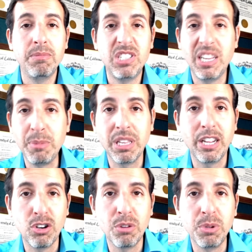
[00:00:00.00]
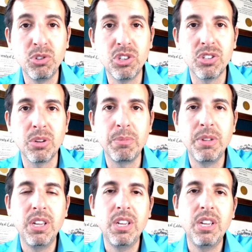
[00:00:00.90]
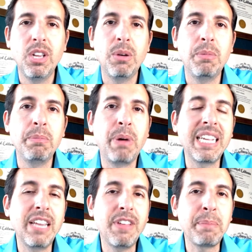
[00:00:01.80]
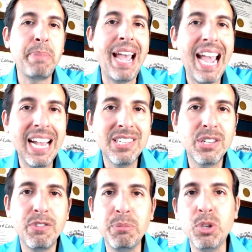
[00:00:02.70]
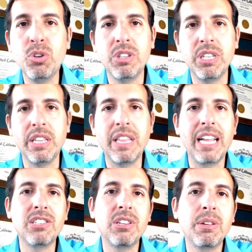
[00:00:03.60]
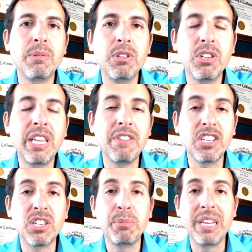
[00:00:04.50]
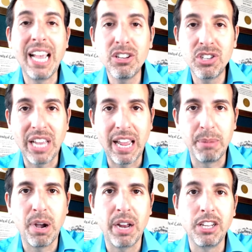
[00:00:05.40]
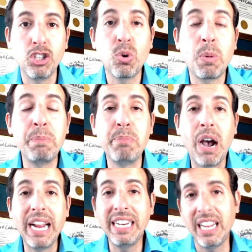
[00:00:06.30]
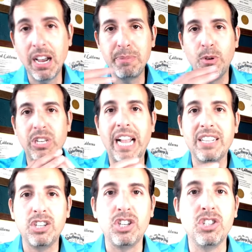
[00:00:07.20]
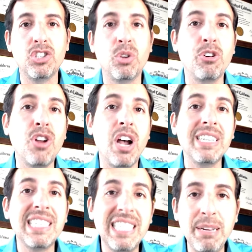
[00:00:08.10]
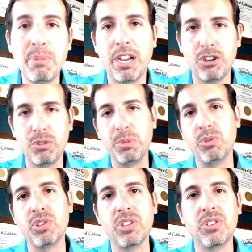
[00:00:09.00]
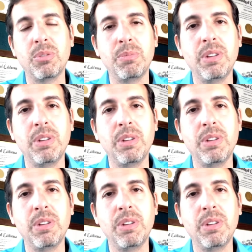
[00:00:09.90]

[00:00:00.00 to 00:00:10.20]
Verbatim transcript: stimulate your immune system. By giving passive immunity, that's giving somebody else's antibodies, you're binding up those antigens so they're not seen by your immune system.